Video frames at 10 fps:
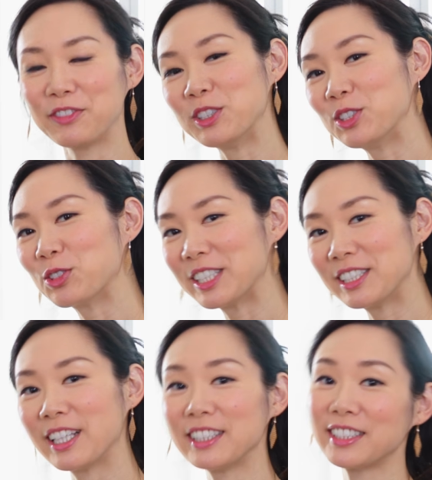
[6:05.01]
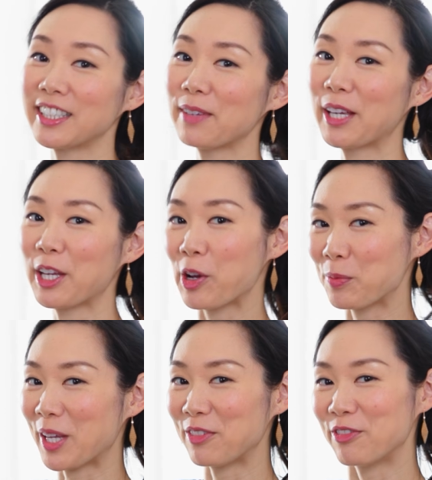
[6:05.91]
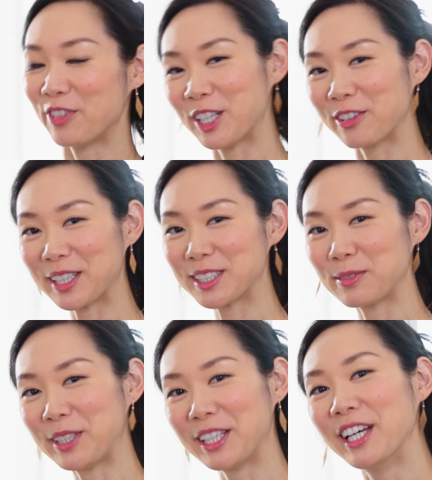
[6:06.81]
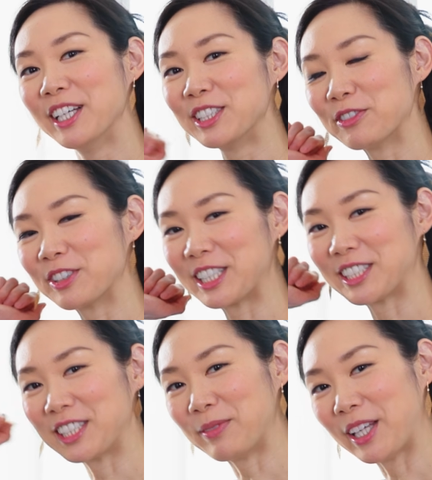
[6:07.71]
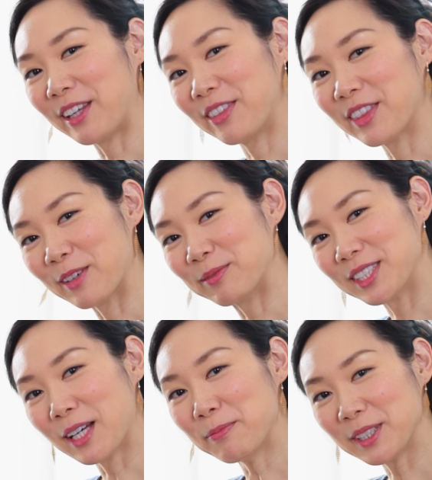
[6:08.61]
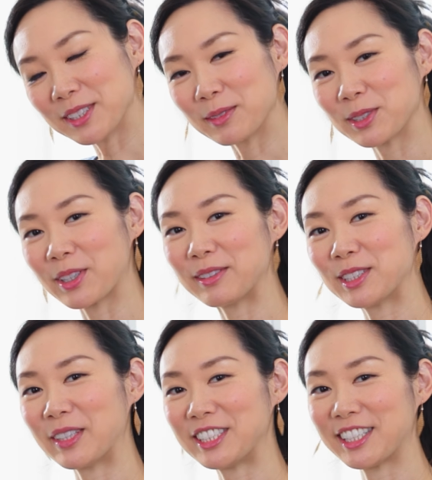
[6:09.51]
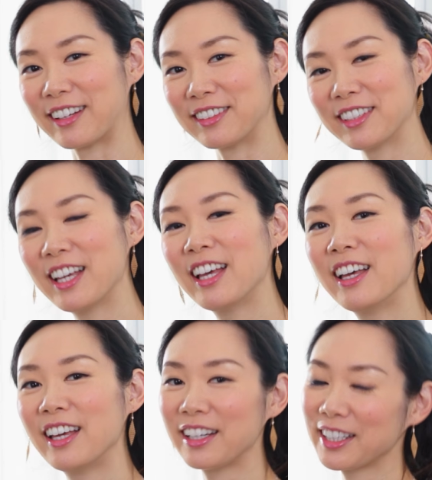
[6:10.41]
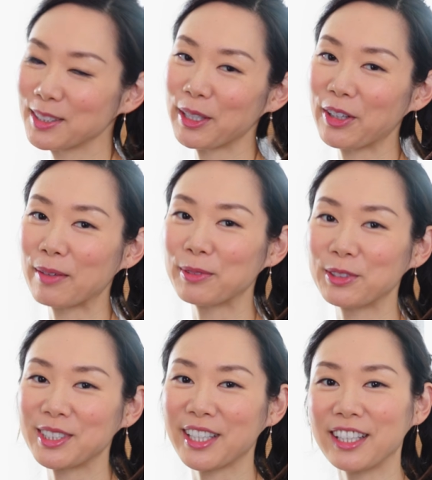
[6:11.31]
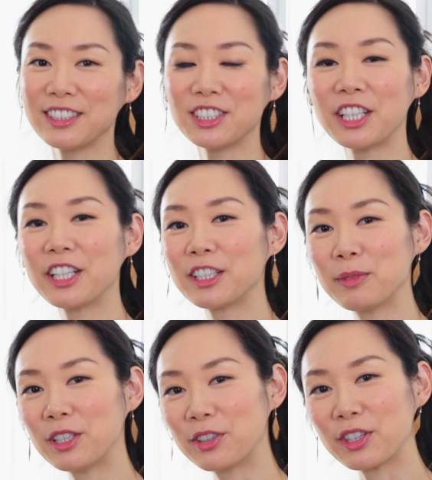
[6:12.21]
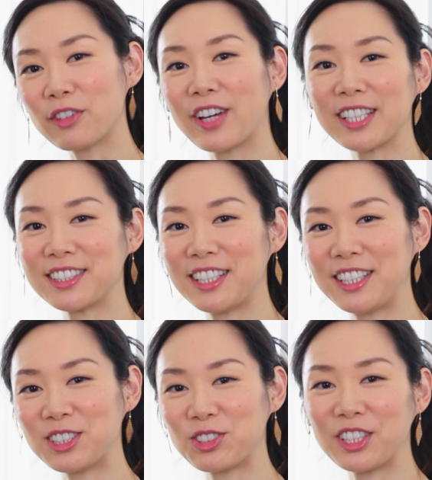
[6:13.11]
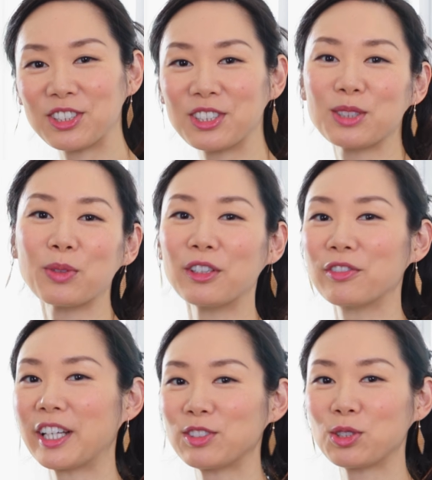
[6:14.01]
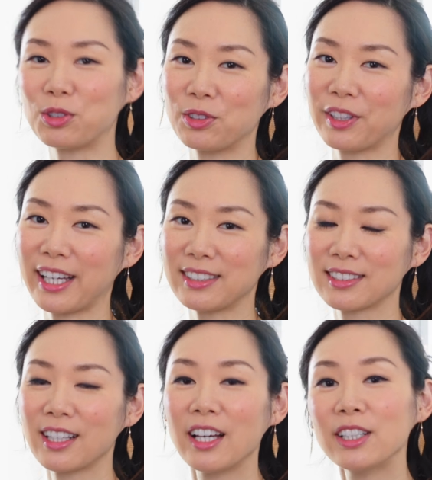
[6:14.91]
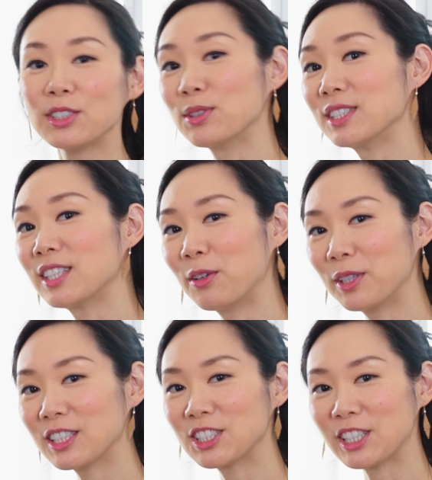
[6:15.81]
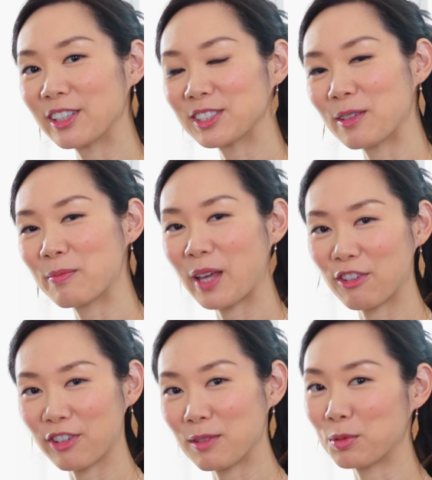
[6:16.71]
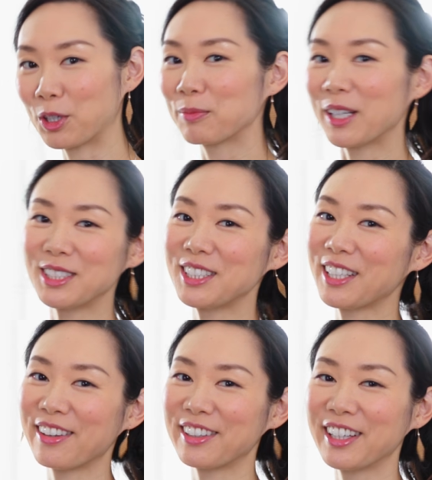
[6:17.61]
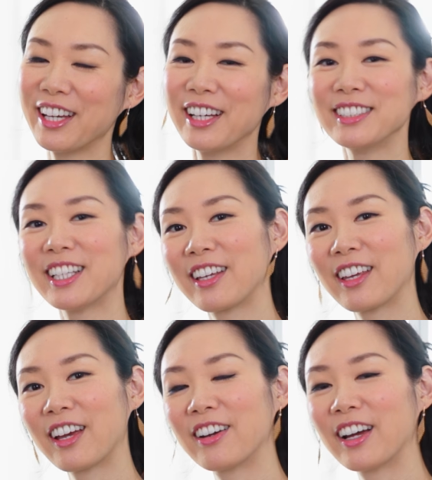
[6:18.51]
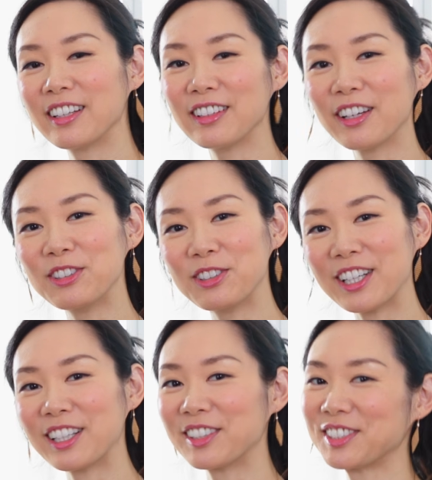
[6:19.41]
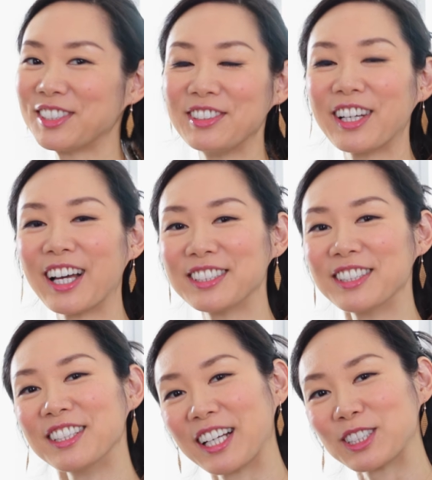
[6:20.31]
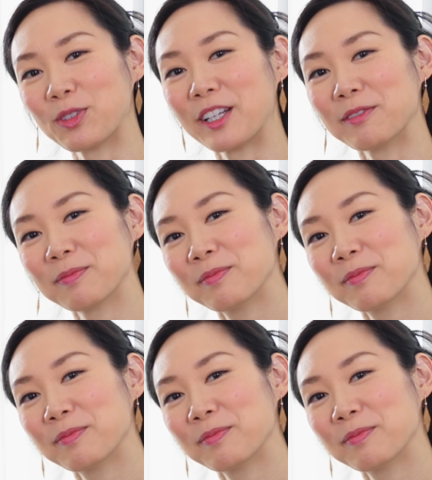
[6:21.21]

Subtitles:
If you enjoyed today's semi-homemade video recipe, don't forget to give me a thumbs up and subscribe to my channel. And as my grandpa would say, sharing a meal with a fascinating stranger is one of life's true delights. So until we can share some pan-fried pork buns together, take care, I love you, and I'll see you guys in the next one.